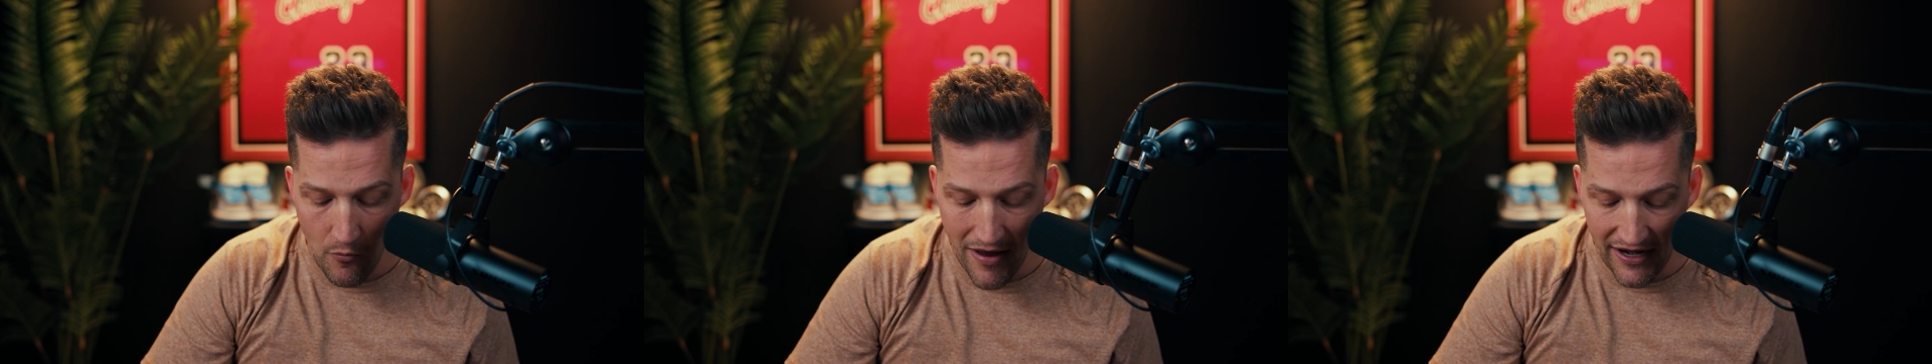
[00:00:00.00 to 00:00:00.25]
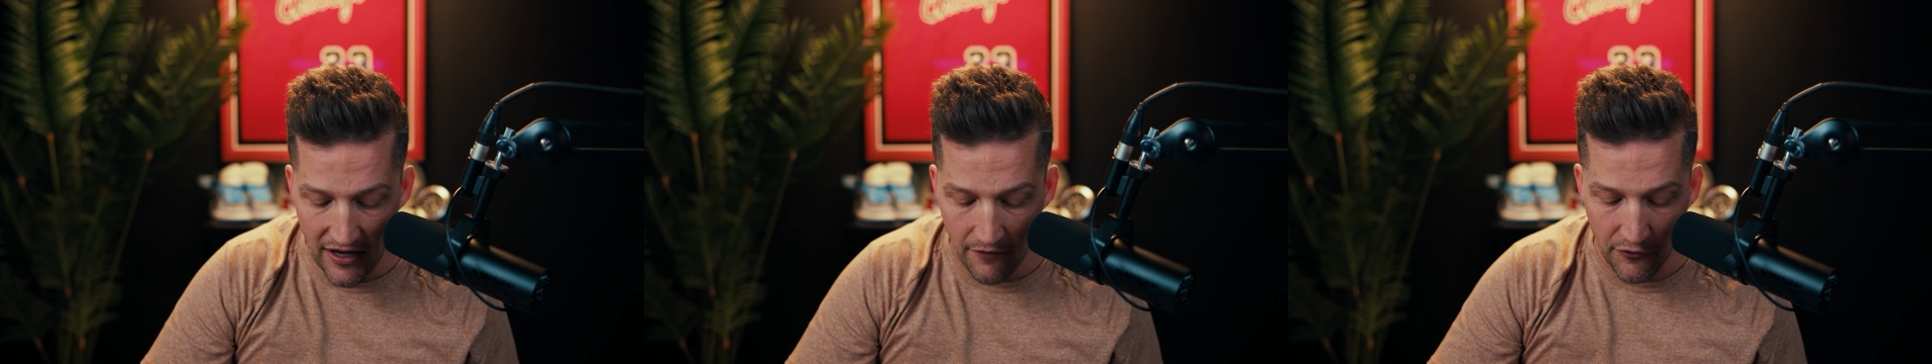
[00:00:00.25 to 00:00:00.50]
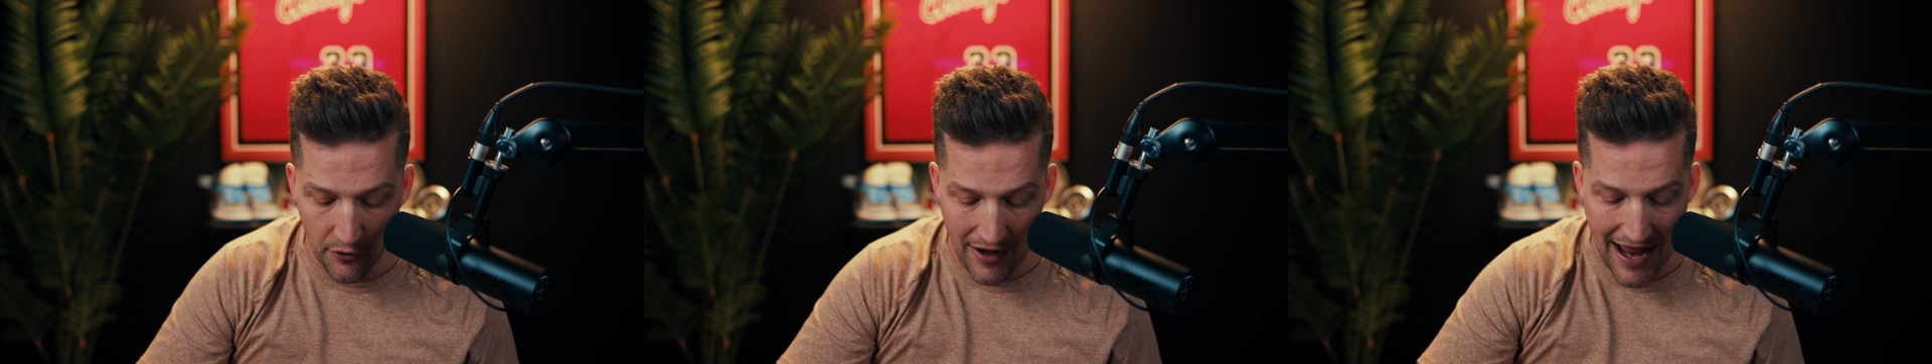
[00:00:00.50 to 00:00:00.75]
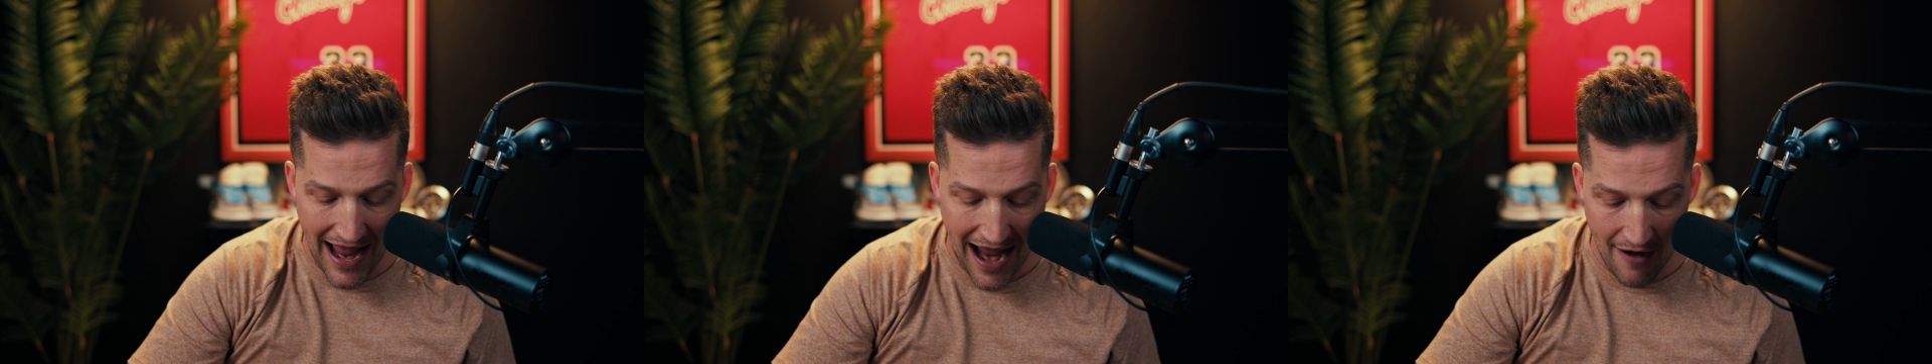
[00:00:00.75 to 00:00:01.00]
many of
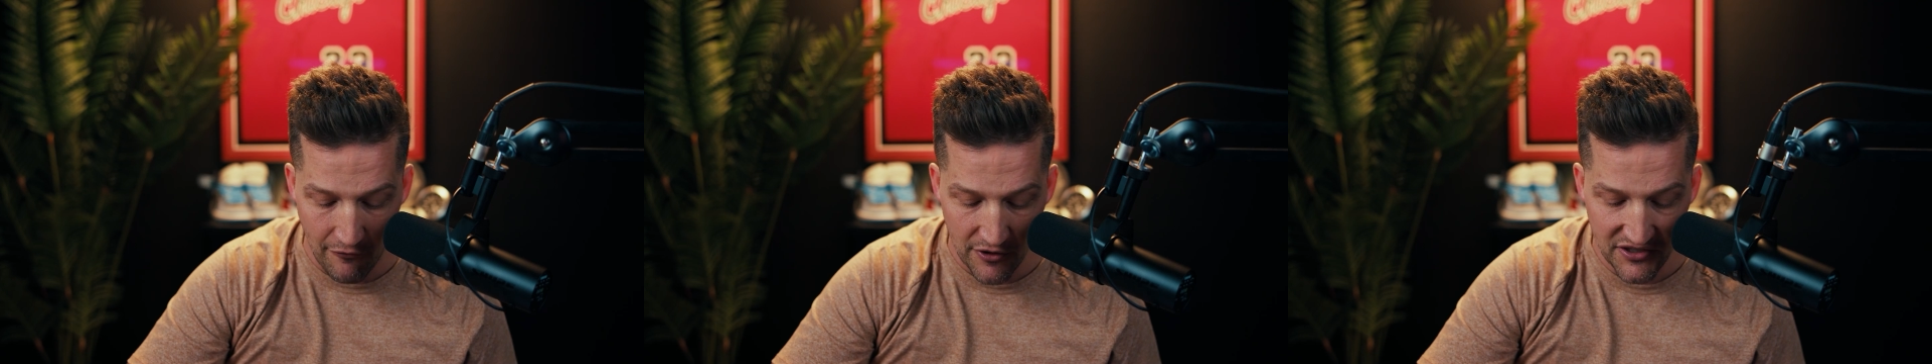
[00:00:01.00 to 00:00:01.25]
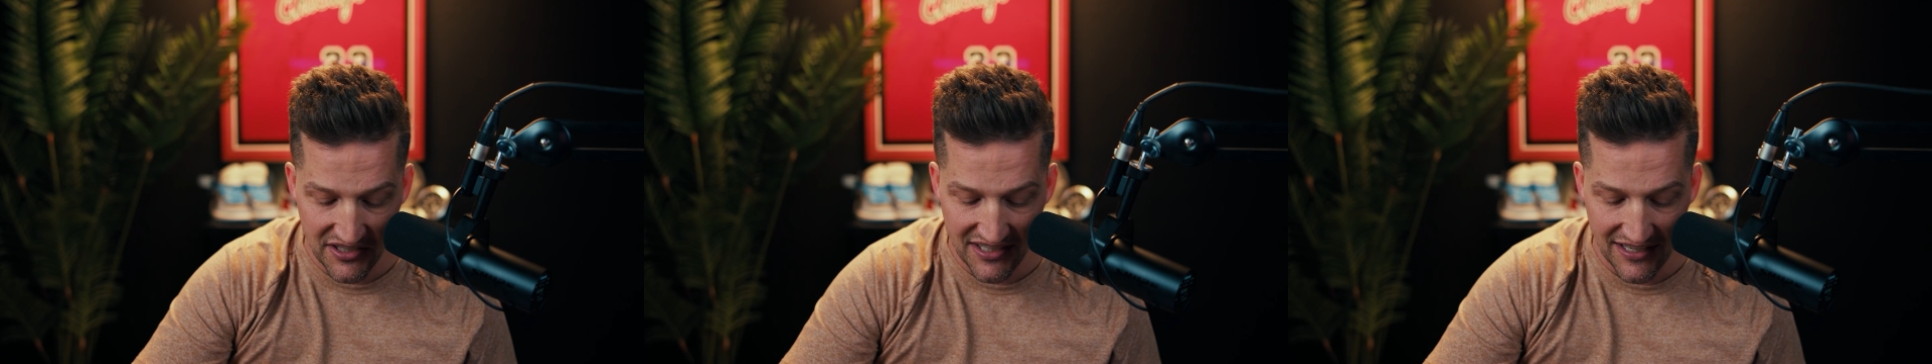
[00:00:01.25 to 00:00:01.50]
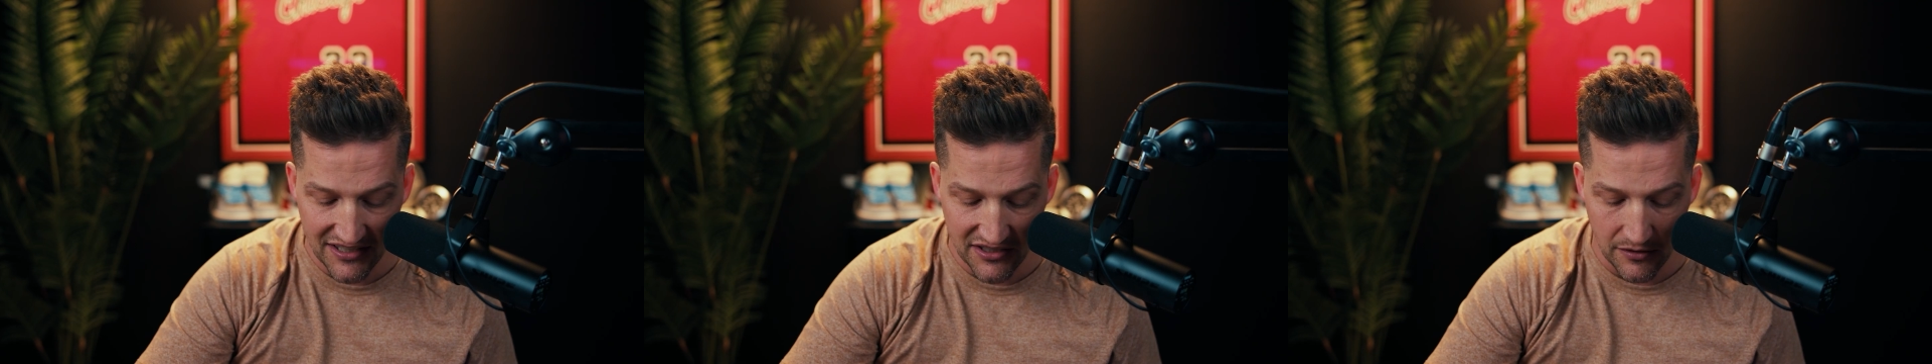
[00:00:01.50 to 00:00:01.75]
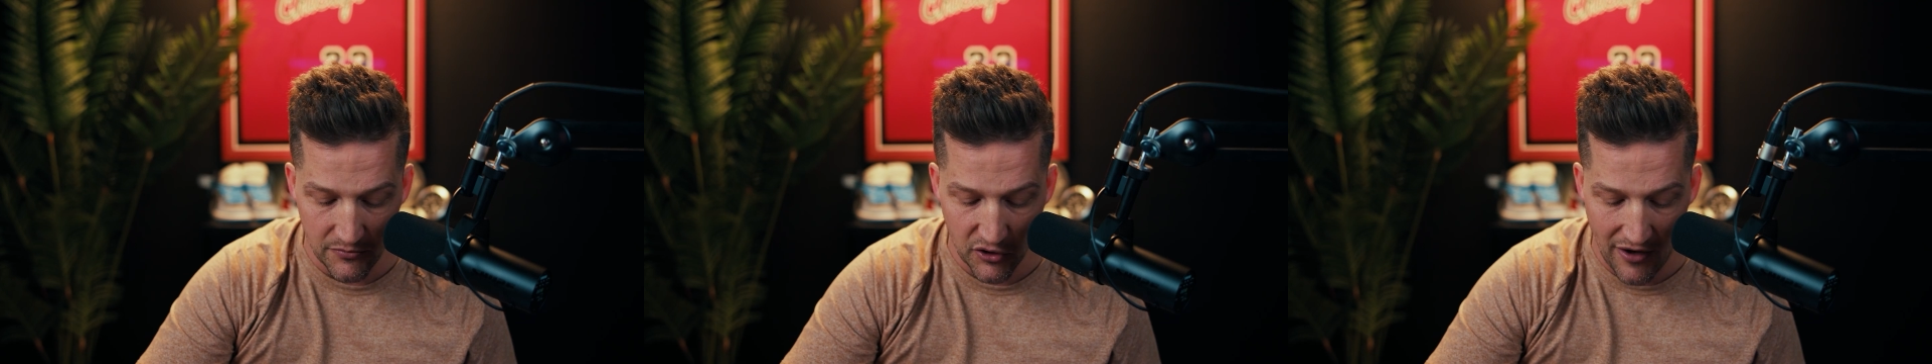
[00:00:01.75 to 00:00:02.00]
your average systems,